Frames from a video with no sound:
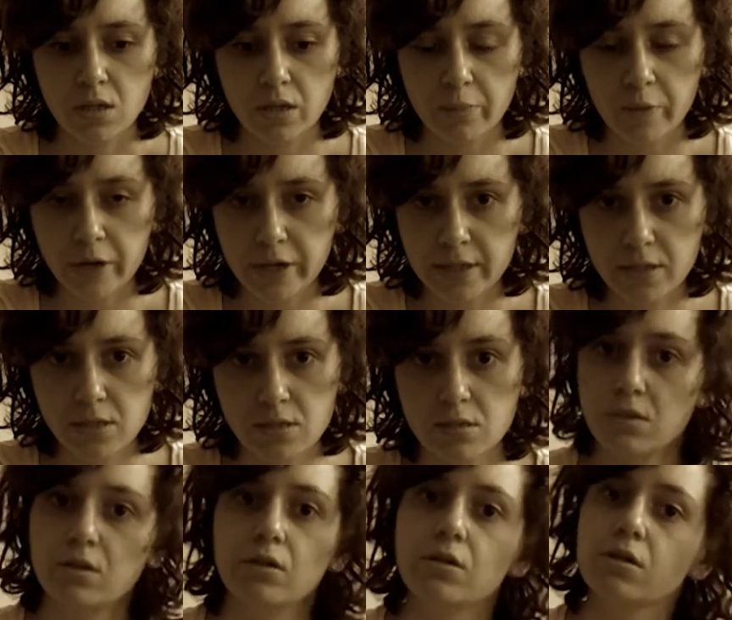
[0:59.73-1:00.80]
American
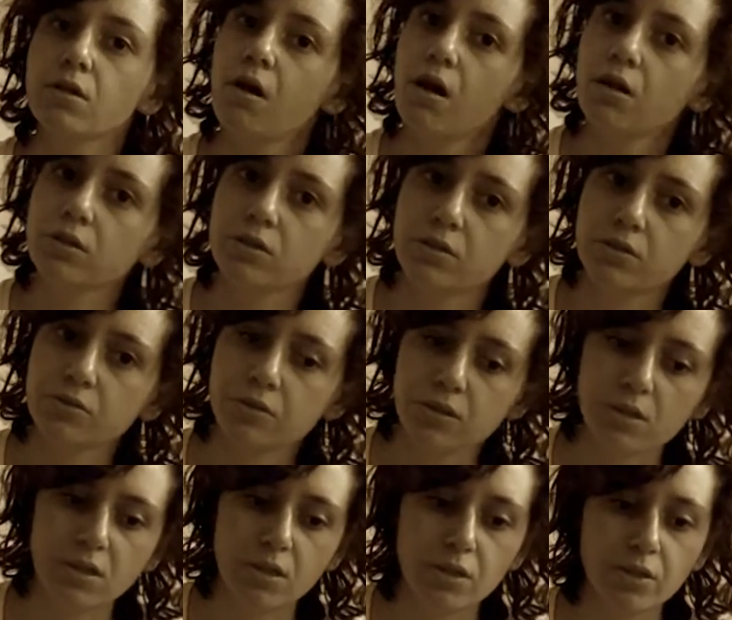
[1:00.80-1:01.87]
singer called
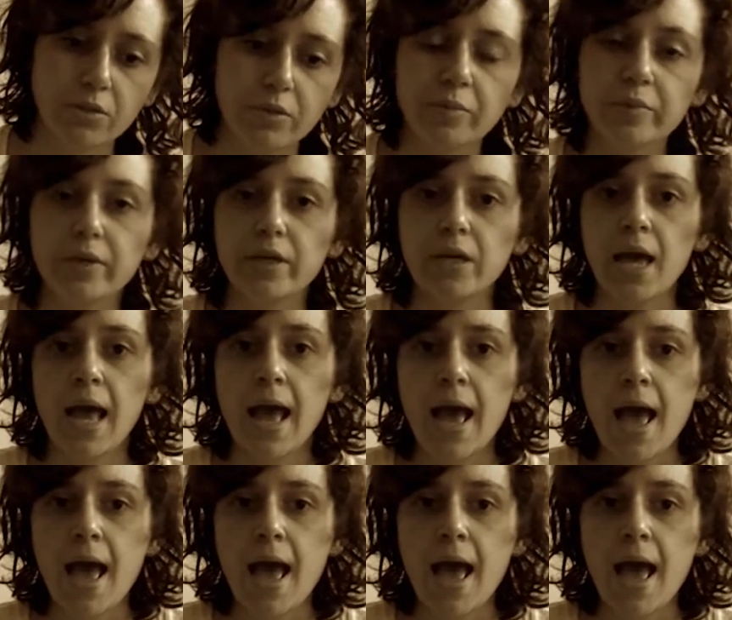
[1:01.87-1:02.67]
Christina Grimmie